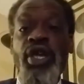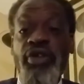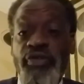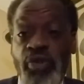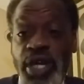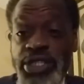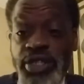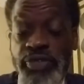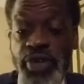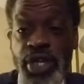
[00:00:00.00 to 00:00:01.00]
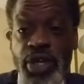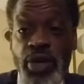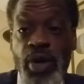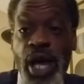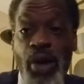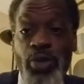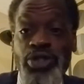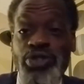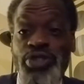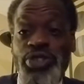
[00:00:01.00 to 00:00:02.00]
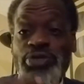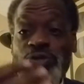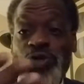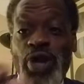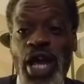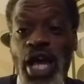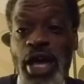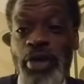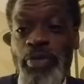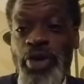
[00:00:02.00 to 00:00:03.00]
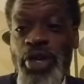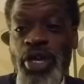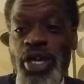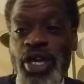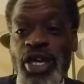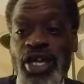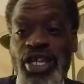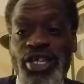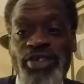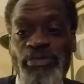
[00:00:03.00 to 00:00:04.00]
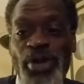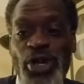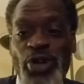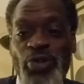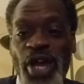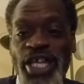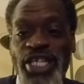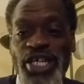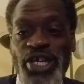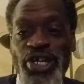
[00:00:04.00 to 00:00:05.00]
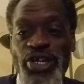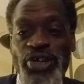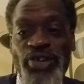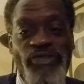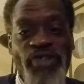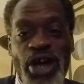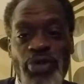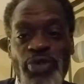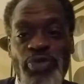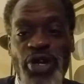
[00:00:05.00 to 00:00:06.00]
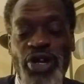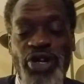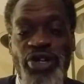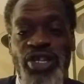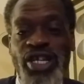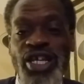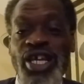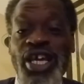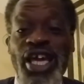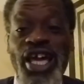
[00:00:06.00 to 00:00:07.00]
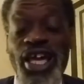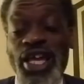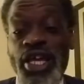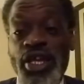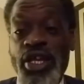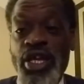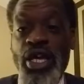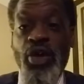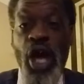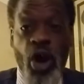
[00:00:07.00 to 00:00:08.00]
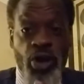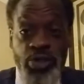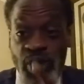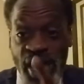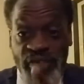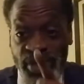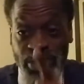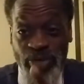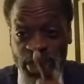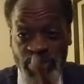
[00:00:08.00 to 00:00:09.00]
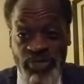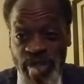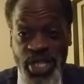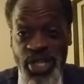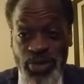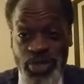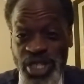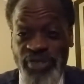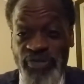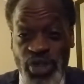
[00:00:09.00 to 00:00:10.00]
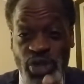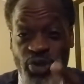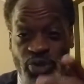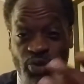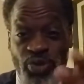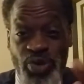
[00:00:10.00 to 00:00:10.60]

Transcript: Thank you for watching the video. I want you to subscribe. Click the bird right there, the fiery bird. And I also have a special video just for you,